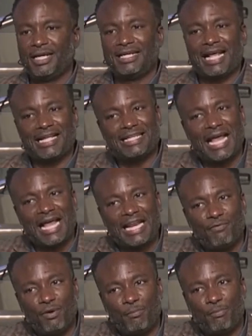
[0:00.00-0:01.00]
That's not
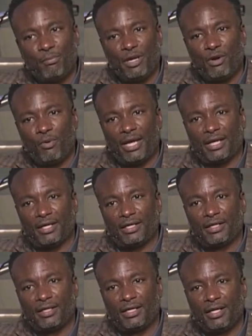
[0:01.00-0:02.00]
even what blew me away.
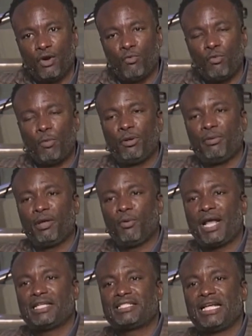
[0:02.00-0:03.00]
What blew me
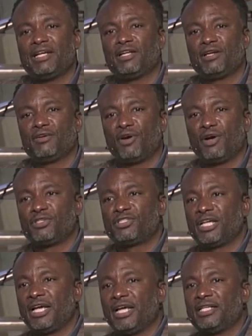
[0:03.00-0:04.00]
away is the end of the verse
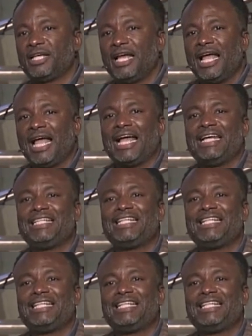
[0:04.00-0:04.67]
says, and